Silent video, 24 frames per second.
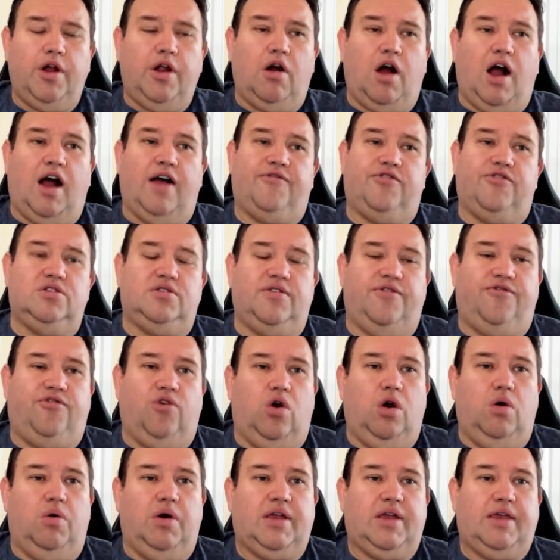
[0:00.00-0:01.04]
offers a
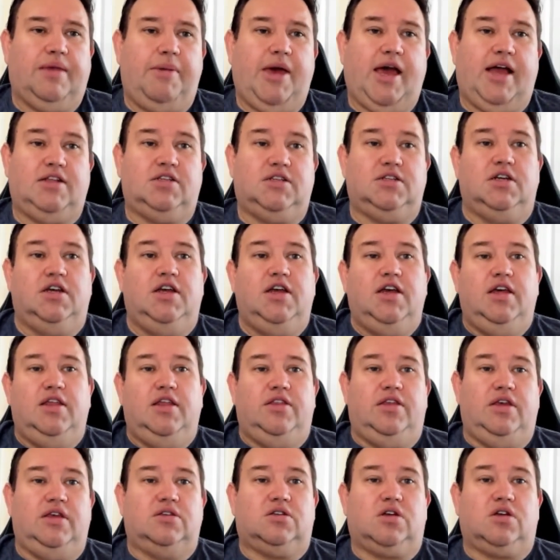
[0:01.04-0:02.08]
401k match,
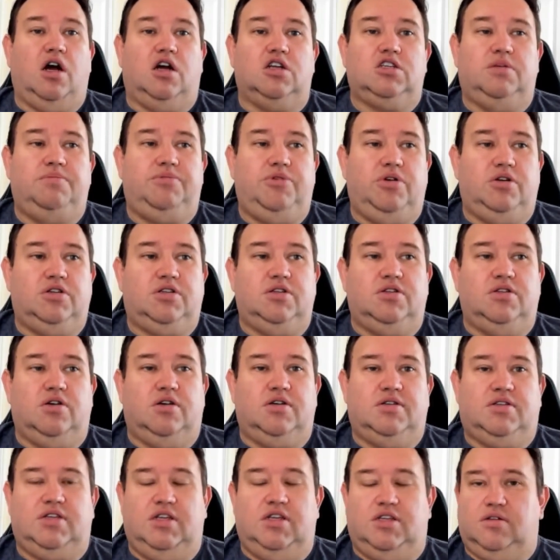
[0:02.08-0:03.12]
these contributions are
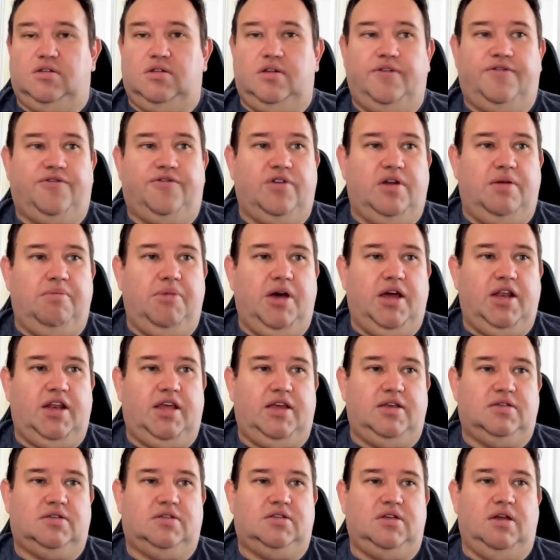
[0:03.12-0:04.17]
essentially free money.
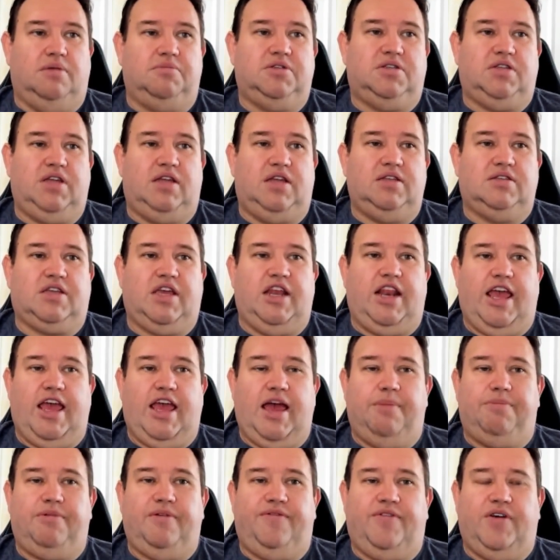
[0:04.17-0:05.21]
Some states can
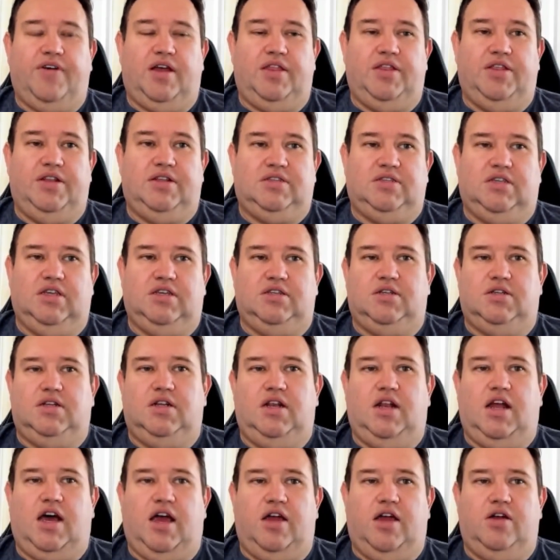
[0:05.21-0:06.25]
amplify the decision in
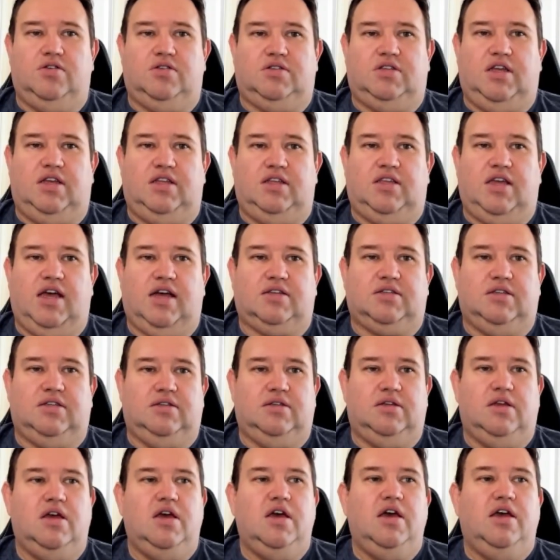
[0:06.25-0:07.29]
higher state taxes.
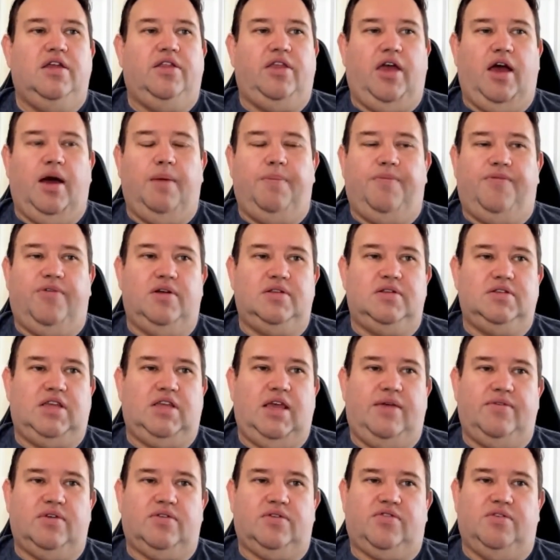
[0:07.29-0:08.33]
The upfront
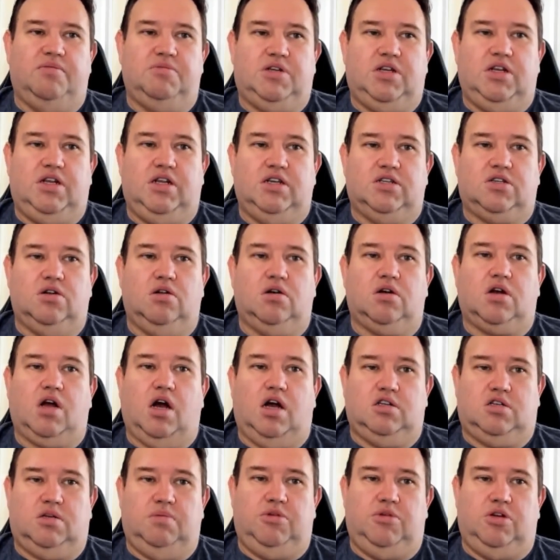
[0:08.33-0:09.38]
savings from traditional
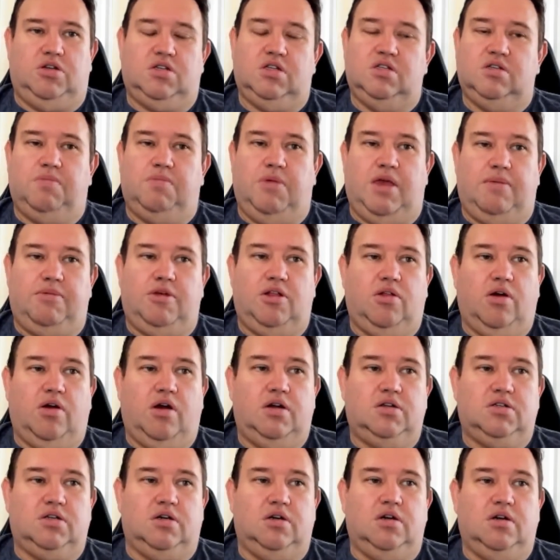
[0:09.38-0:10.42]
contributions may be
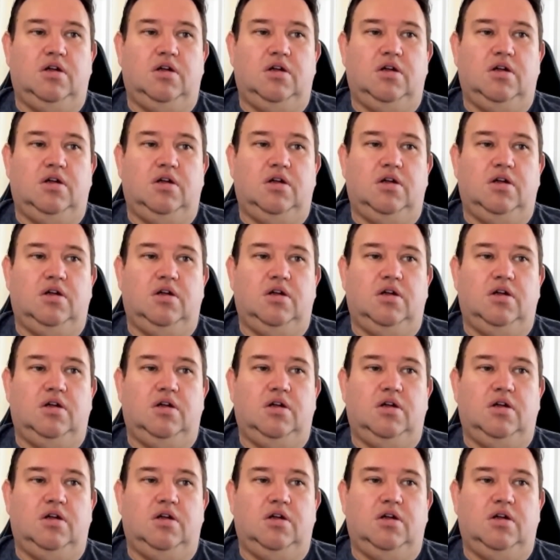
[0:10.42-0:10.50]
larger.